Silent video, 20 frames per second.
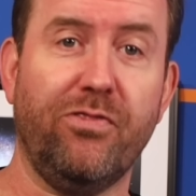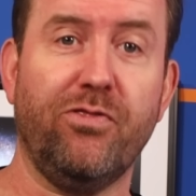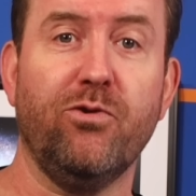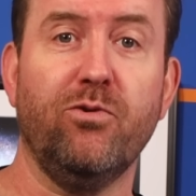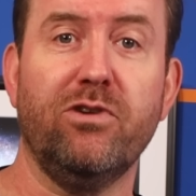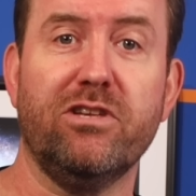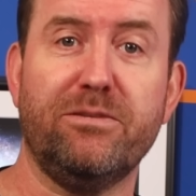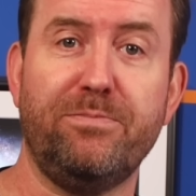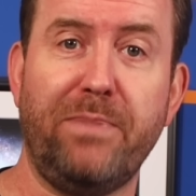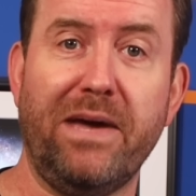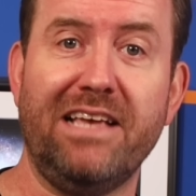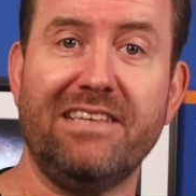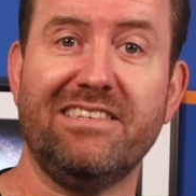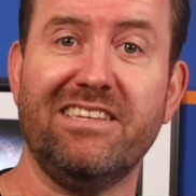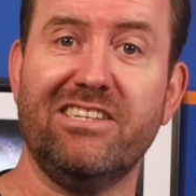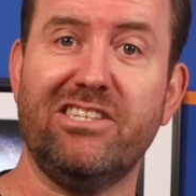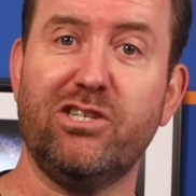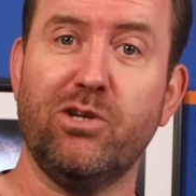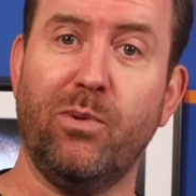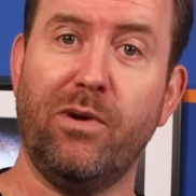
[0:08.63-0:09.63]
through its
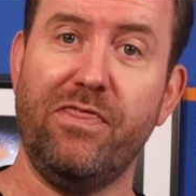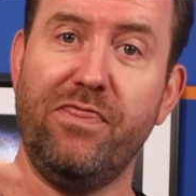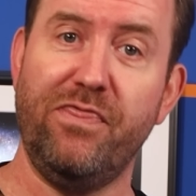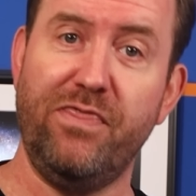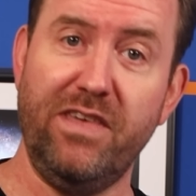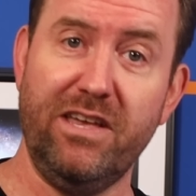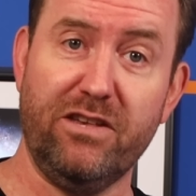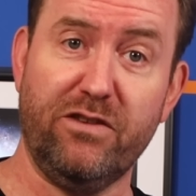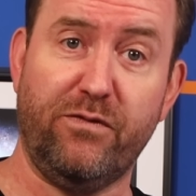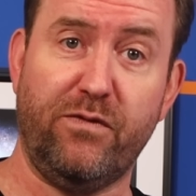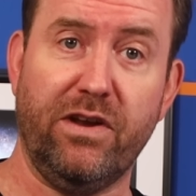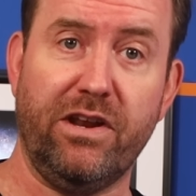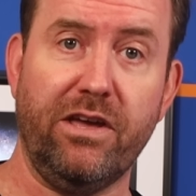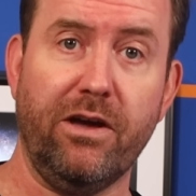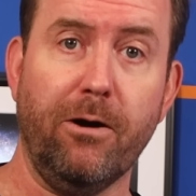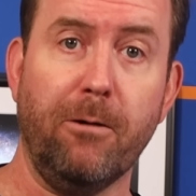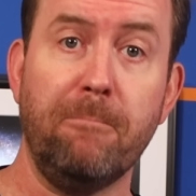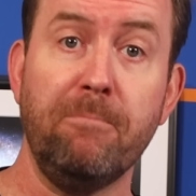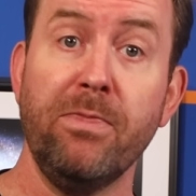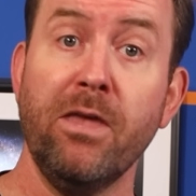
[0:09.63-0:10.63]
paces, so in this
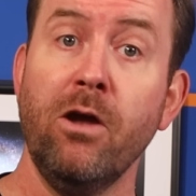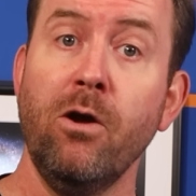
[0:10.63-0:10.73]
video,